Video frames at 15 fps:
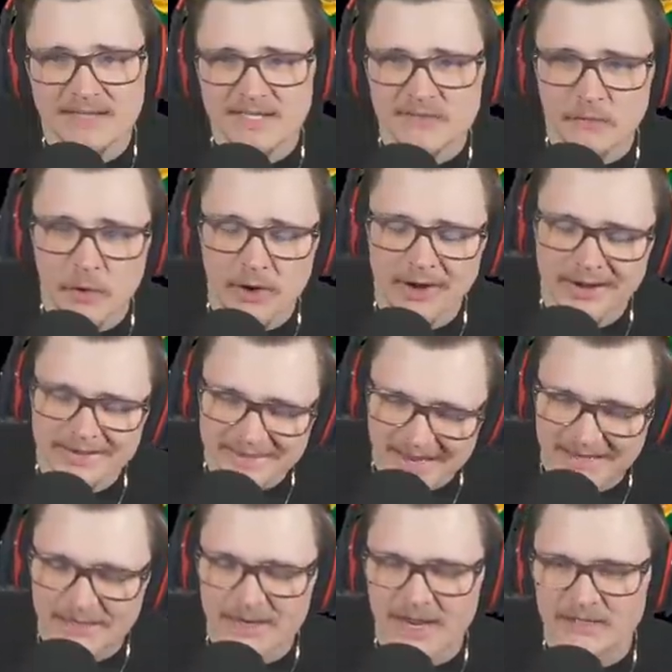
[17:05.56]
this far,
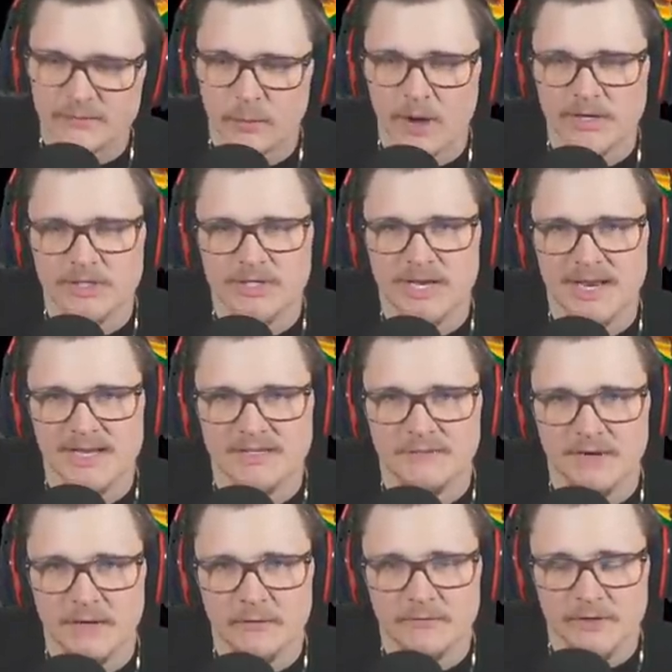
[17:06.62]
thank you guys for watching today's
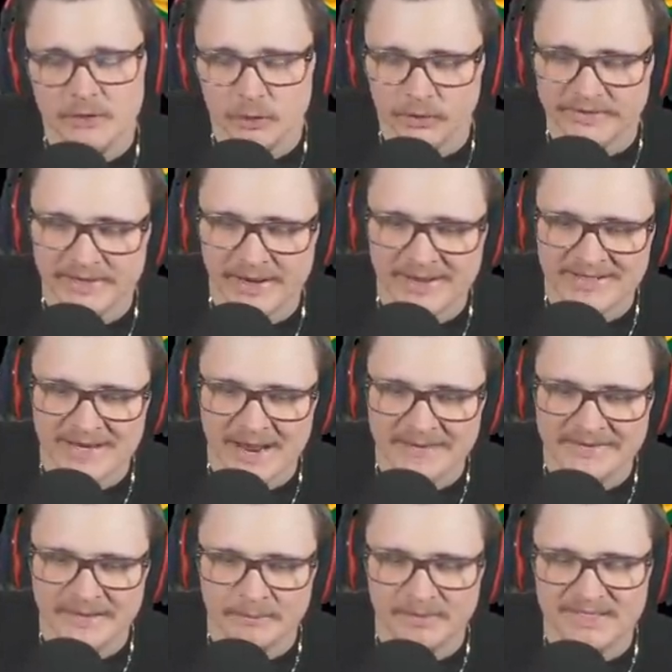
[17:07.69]
video. If you enjoyed today's
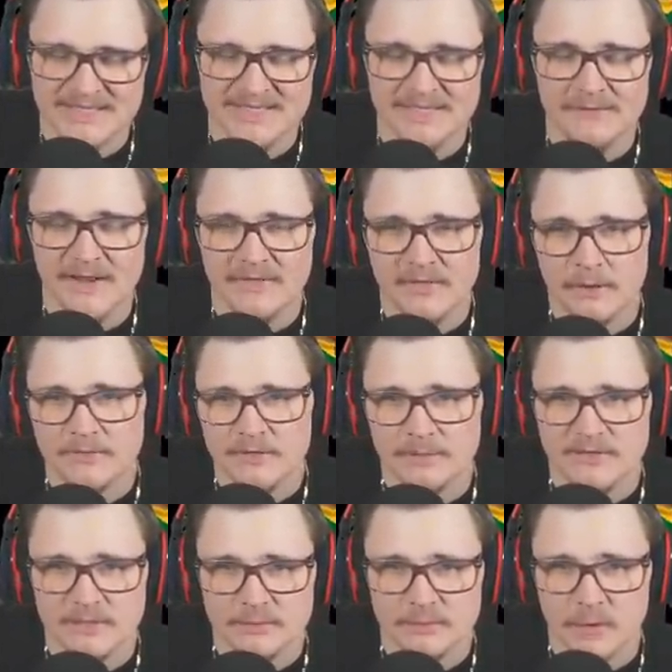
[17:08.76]
content, please leave a thumbs up
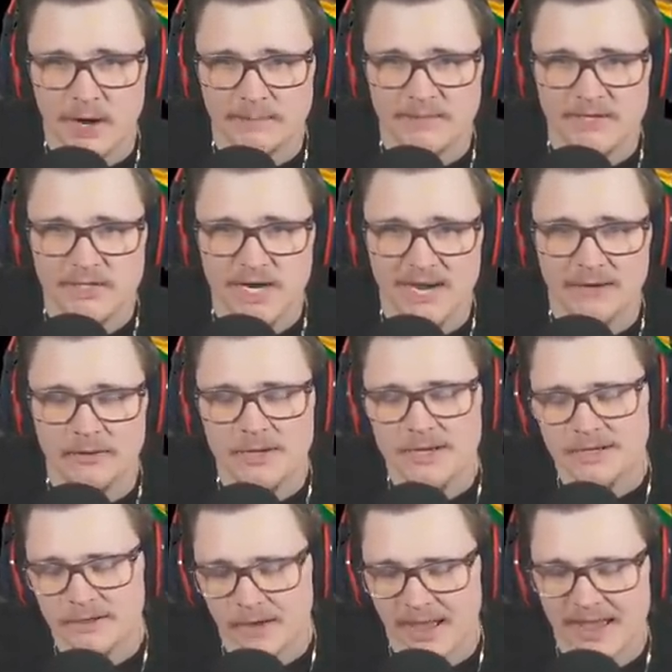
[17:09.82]
and subscribe to the channel.
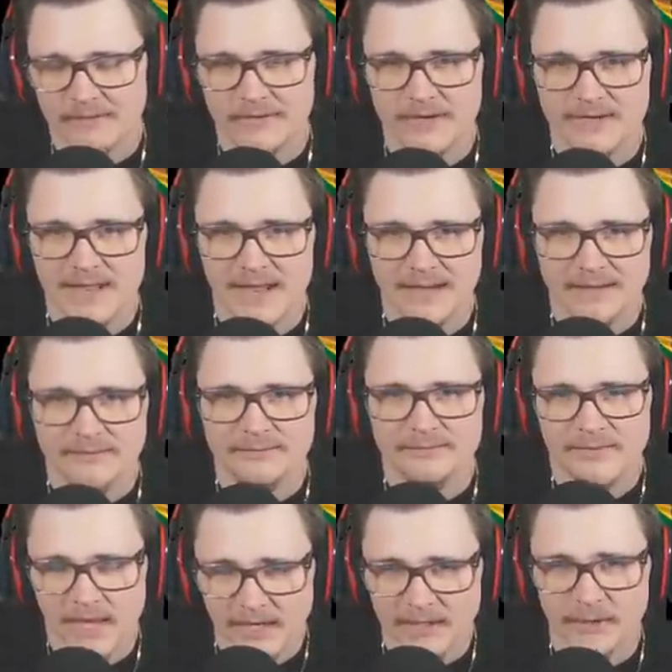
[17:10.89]
Y'all have a good day.
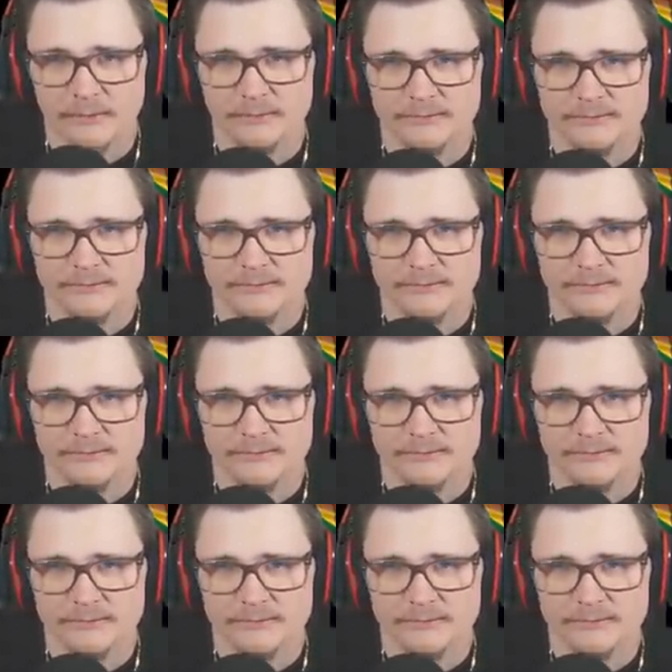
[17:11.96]
Thank you.